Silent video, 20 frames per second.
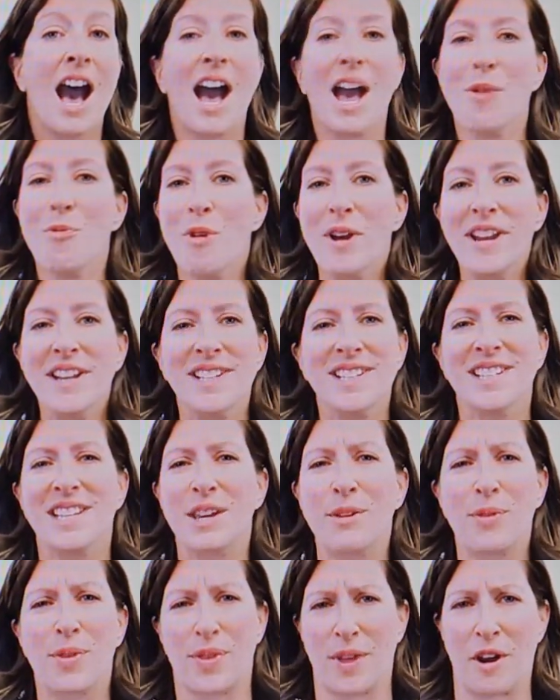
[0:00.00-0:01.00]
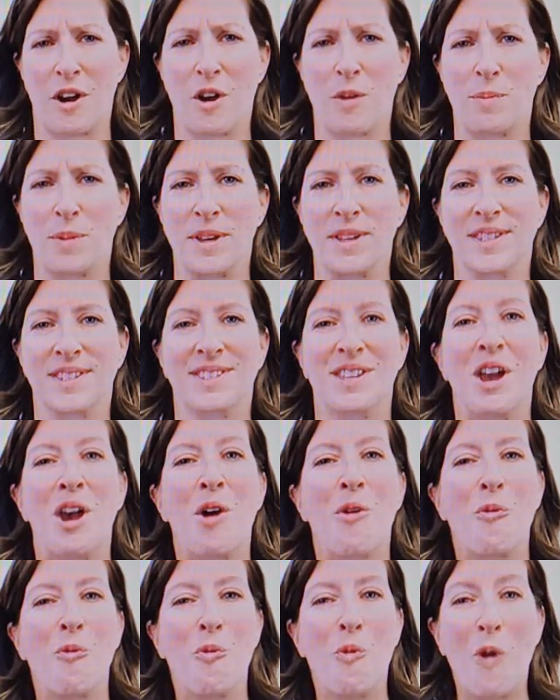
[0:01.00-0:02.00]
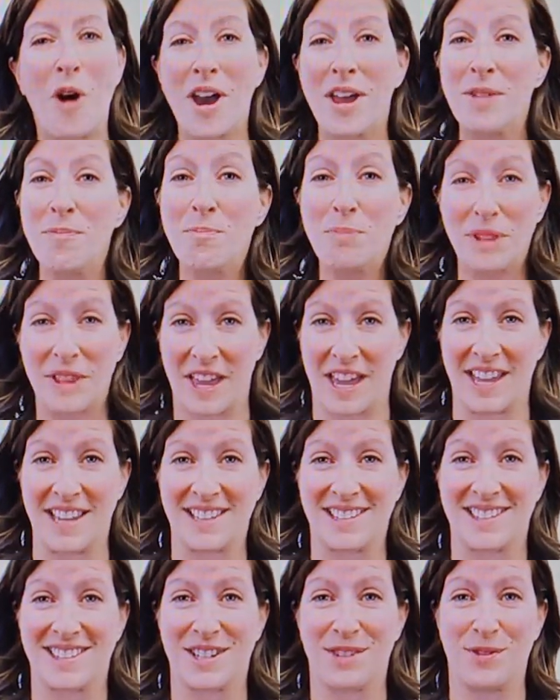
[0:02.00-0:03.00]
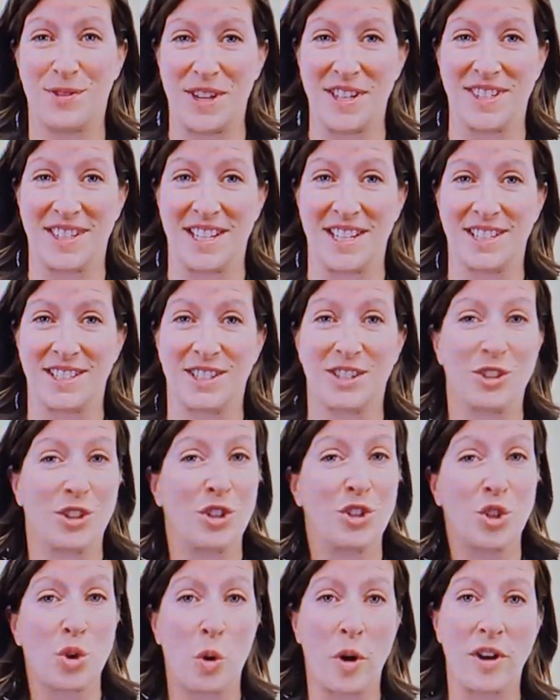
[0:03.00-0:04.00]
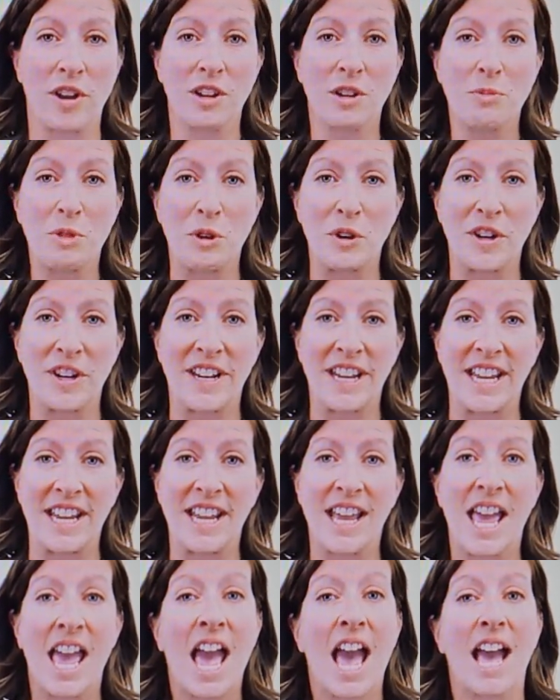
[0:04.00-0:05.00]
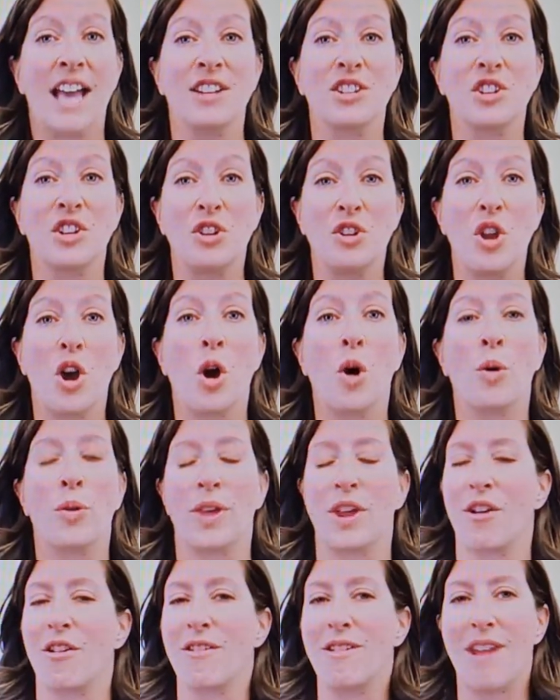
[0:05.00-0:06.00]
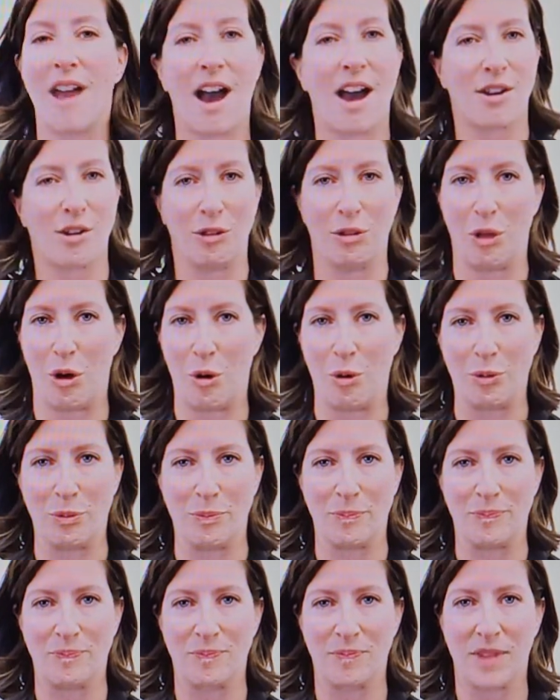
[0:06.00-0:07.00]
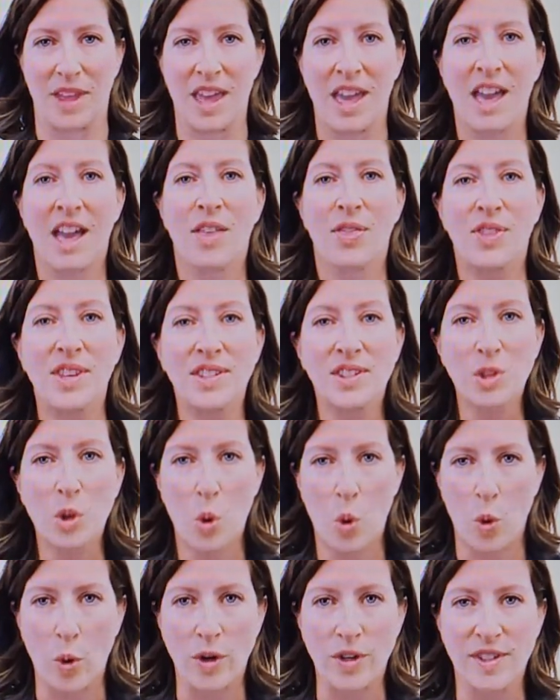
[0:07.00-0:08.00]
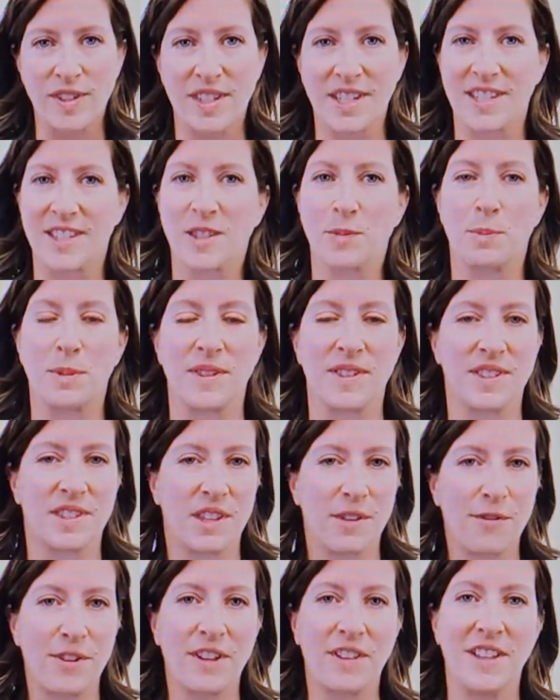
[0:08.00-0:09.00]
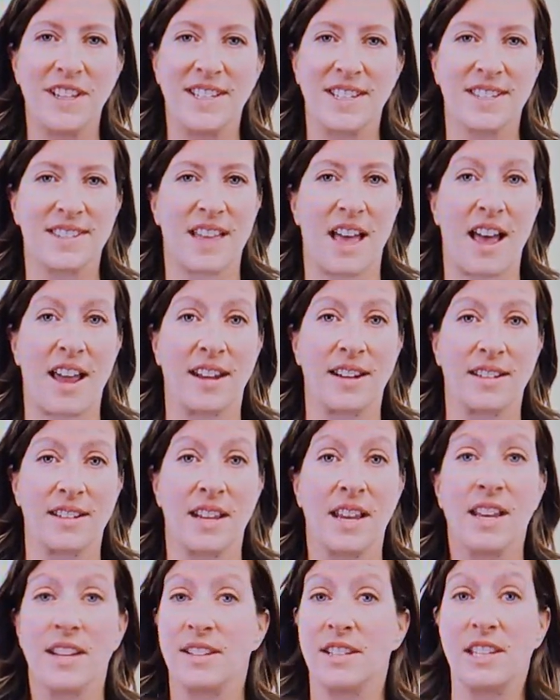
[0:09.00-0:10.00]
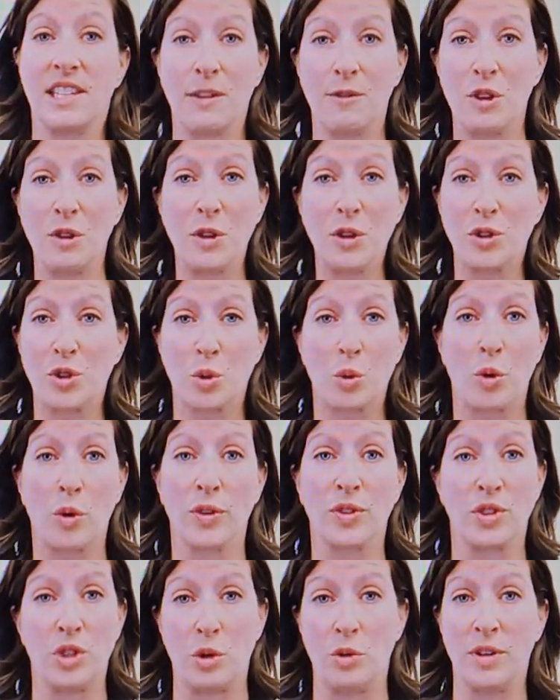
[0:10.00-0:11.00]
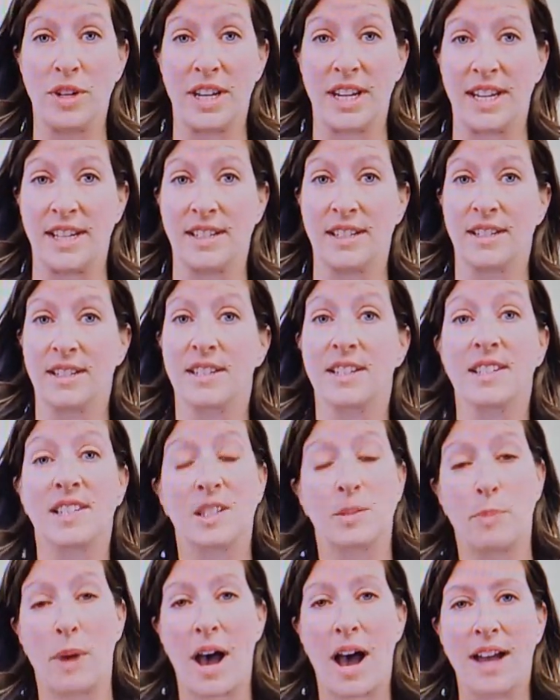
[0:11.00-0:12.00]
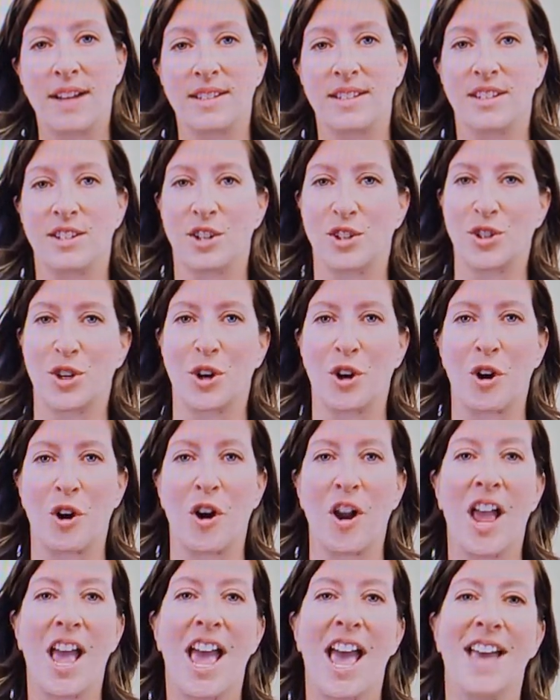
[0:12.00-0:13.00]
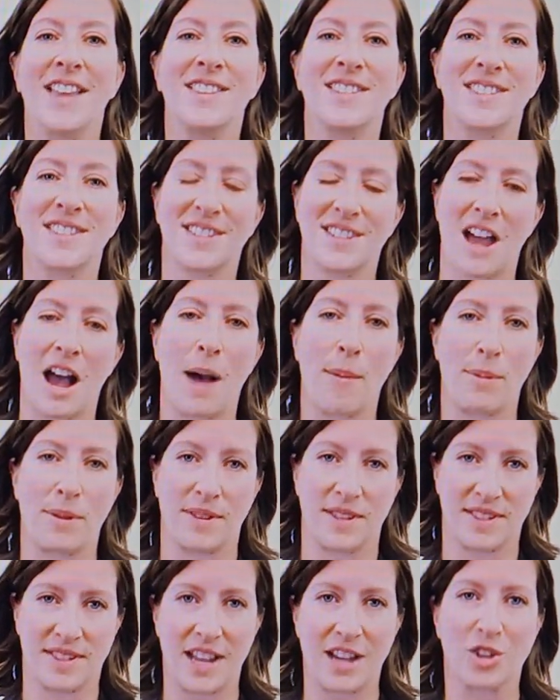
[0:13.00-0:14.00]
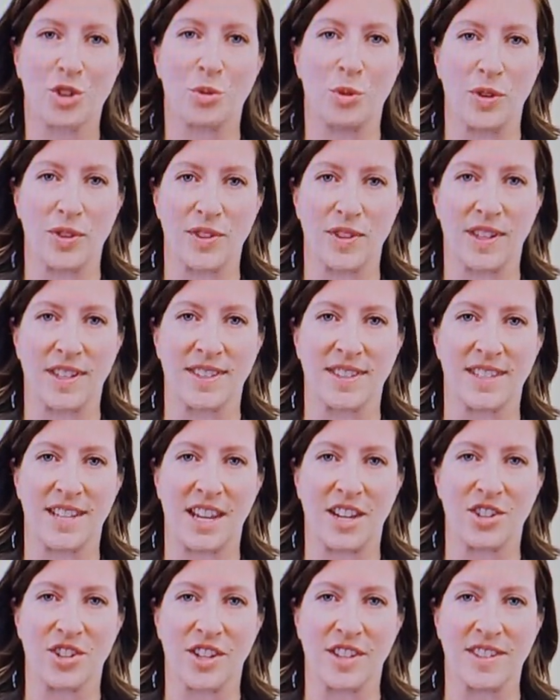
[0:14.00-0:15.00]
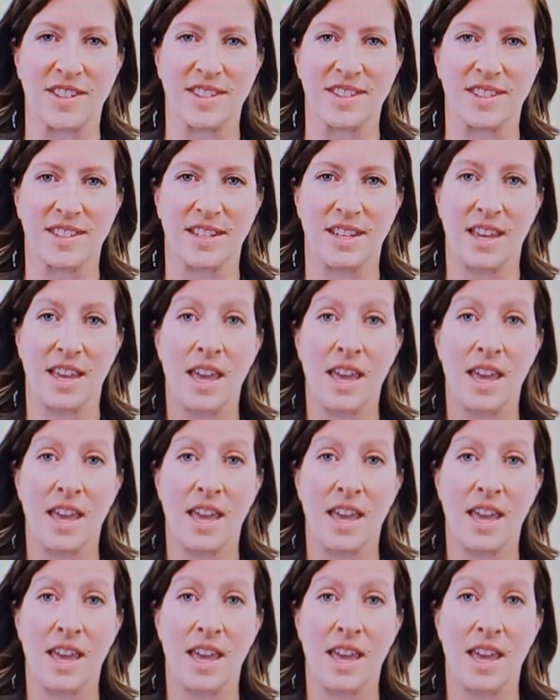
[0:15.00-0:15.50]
I wanted to give therapists one place to visit, to join a community, and to know they are not alone. This course is specifically designed to give you the tools you need to spot, deter, and stop sexual solicitations.